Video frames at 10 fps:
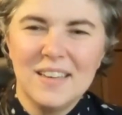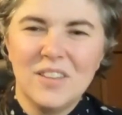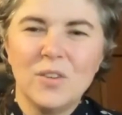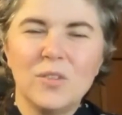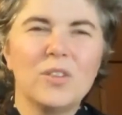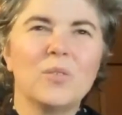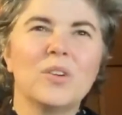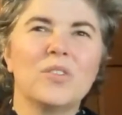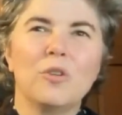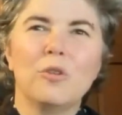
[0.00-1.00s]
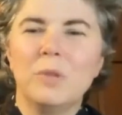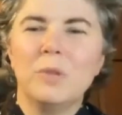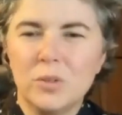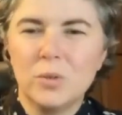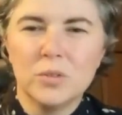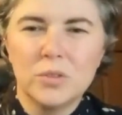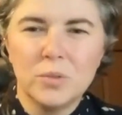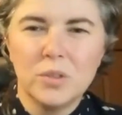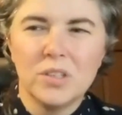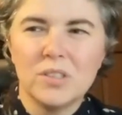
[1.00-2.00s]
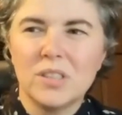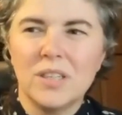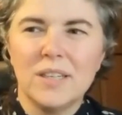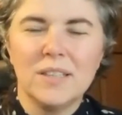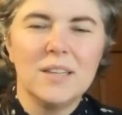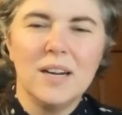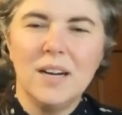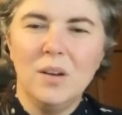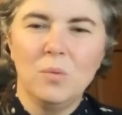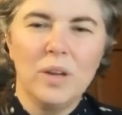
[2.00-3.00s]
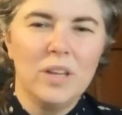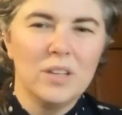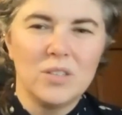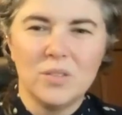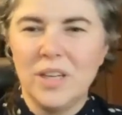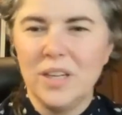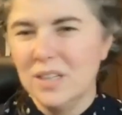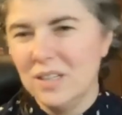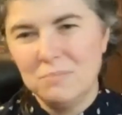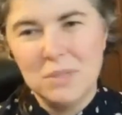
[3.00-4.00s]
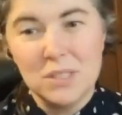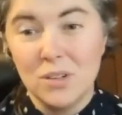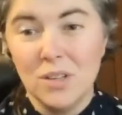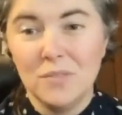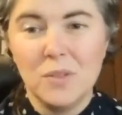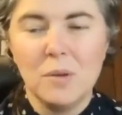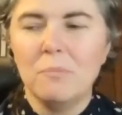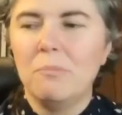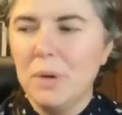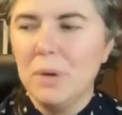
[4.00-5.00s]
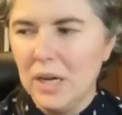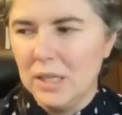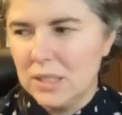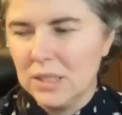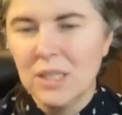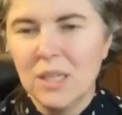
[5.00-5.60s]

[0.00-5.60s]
There were so many cool tours, and I waited too late and missed all of them, but